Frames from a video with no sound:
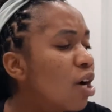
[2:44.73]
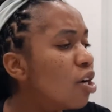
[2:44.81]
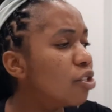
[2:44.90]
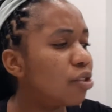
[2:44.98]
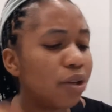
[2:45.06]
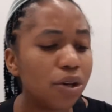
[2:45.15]

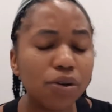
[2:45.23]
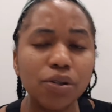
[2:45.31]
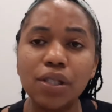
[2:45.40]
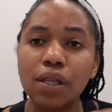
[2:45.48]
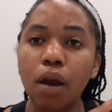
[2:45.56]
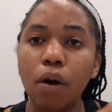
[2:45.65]
So you could
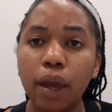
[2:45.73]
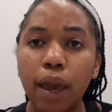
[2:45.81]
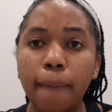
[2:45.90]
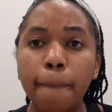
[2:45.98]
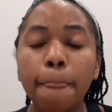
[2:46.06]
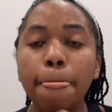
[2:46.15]
say, okay,
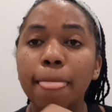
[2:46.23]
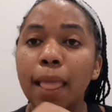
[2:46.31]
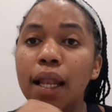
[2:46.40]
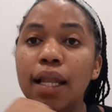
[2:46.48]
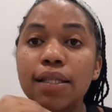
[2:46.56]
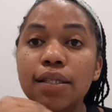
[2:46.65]

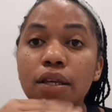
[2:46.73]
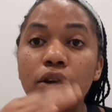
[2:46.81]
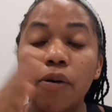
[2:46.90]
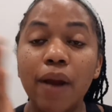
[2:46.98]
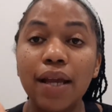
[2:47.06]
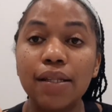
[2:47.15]
let's say you're
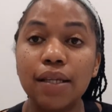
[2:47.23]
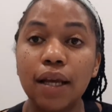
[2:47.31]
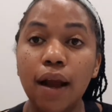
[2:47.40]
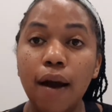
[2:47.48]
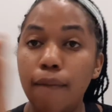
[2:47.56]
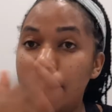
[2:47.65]
writing
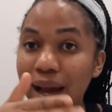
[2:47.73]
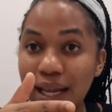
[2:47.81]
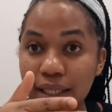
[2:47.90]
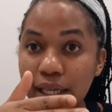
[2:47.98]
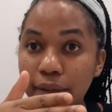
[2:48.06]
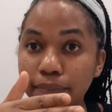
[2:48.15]
on
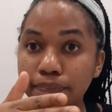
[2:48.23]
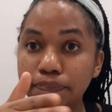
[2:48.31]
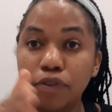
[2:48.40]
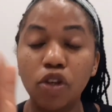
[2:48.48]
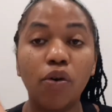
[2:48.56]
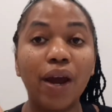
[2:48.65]
Monday,
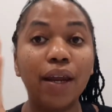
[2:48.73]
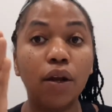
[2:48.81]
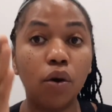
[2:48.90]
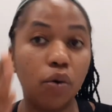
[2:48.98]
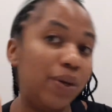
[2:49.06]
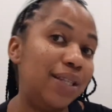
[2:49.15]
you're writing
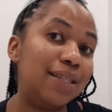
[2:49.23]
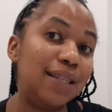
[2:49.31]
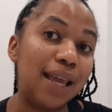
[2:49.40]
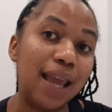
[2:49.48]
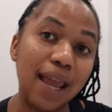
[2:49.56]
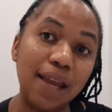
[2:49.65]
on Wednesday
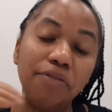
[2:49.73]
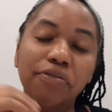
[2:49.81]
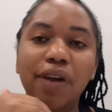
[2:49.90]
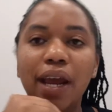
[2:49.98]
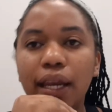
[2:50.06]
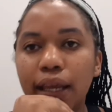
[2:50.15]
and
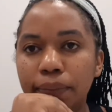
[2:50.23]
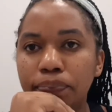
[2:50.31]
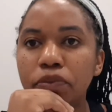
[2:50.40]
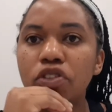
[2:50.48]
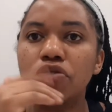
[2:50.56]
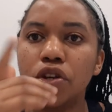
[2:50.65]
Friday.
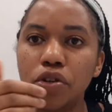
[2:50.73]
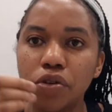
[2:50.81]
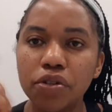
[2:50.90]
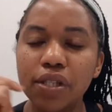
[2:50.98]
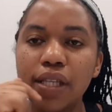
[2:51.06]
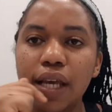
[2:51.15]
So you
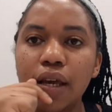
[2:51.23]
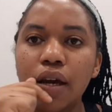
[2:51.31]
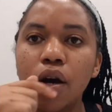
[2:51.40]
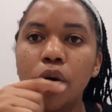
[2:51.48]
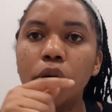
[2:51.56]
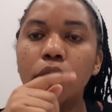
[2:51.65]
could say
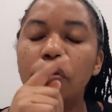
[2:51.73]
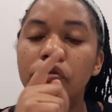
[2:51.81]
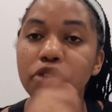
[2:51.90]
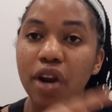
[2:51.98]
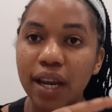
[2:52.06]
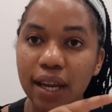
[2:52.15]

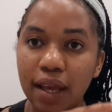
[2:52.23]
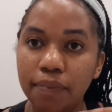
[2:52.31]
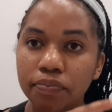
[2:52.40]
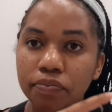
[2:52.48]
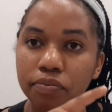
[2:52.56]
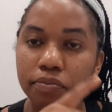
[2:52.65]
Friday,
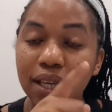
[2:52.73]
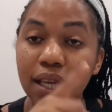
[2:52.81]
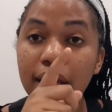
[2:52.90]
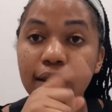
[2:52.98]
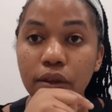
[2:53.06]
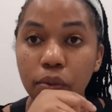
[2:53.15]

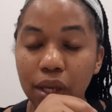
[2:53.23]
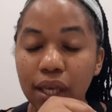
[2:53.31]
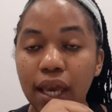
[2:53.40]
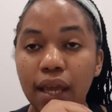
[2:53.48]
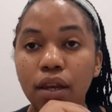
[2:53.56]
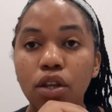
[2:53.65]
beginning the
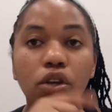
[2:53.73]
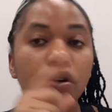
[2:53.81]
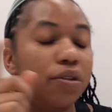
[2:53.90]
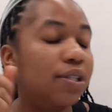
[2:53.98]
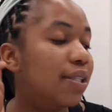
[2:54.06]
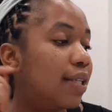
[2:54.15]
weekend, you
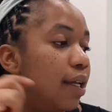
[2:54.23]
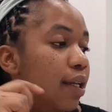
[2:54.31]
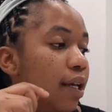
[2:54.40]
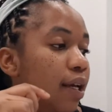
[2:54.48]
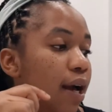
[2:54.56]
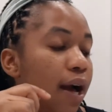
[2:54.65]
could
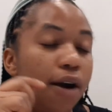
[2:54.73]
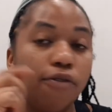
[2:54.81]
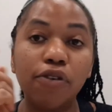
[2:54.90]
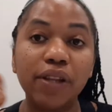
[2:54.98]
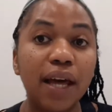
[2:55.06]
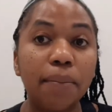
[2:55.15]
study
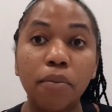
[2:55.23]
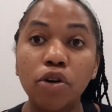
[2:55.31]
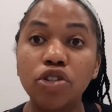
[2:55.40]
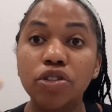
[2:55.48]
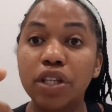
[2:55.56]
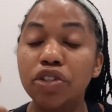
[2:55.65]
for that
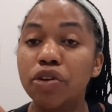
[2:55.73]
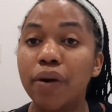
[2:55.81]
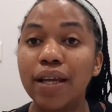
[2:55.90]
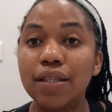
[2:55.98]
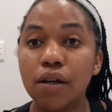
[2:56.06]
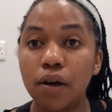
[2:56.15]
module that you're
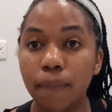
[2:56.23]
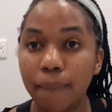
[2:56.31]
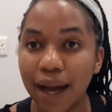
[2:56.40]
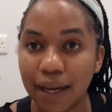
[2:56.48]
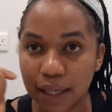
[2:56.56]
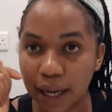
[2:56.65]
writing on
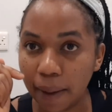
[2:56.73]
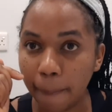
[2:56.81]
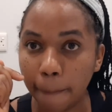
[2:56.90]
Monday.